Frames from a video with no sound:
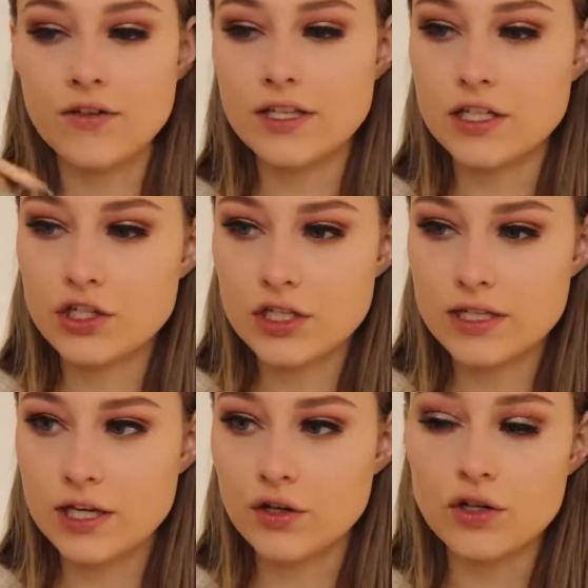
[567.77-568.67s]
This is
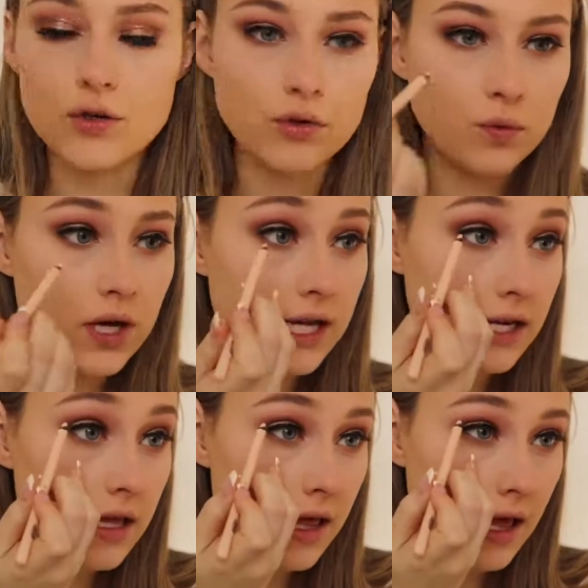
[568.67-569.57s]
just their nude
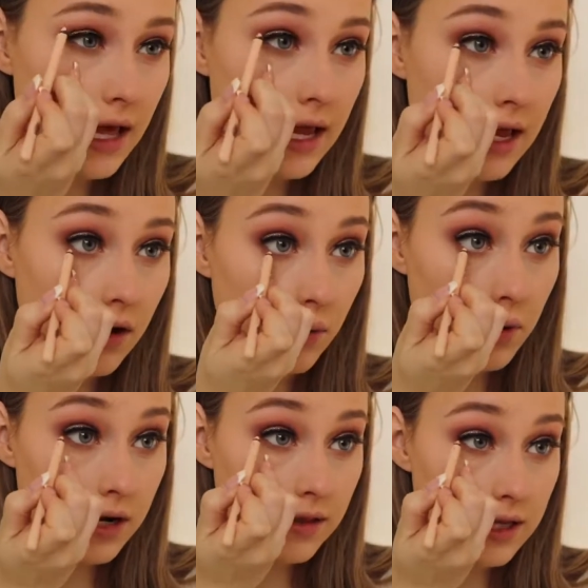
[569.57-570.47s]
one, and
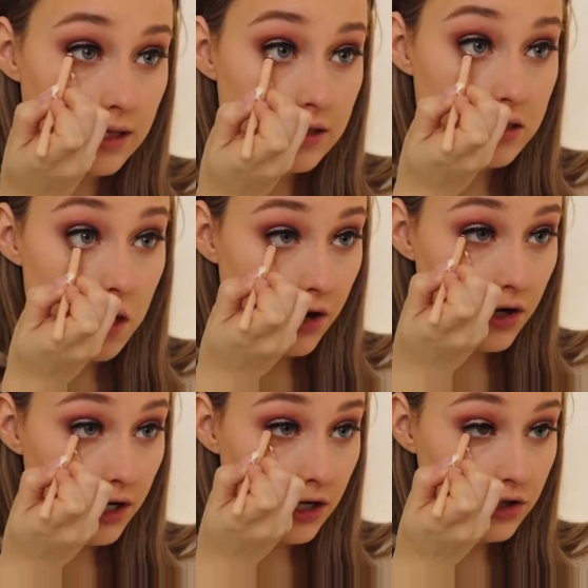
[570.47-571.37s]
run this
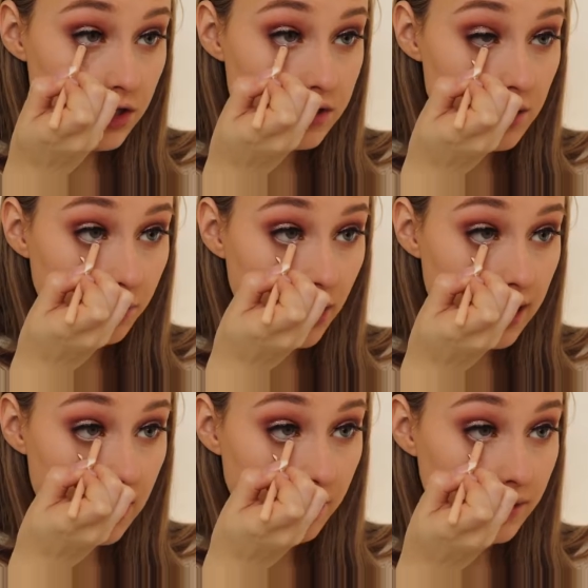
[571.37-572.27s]
under here just to
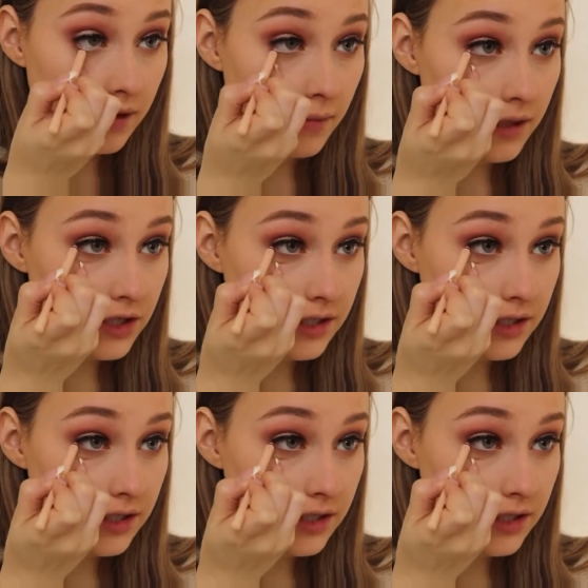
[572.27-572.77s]
brighten up a little bit,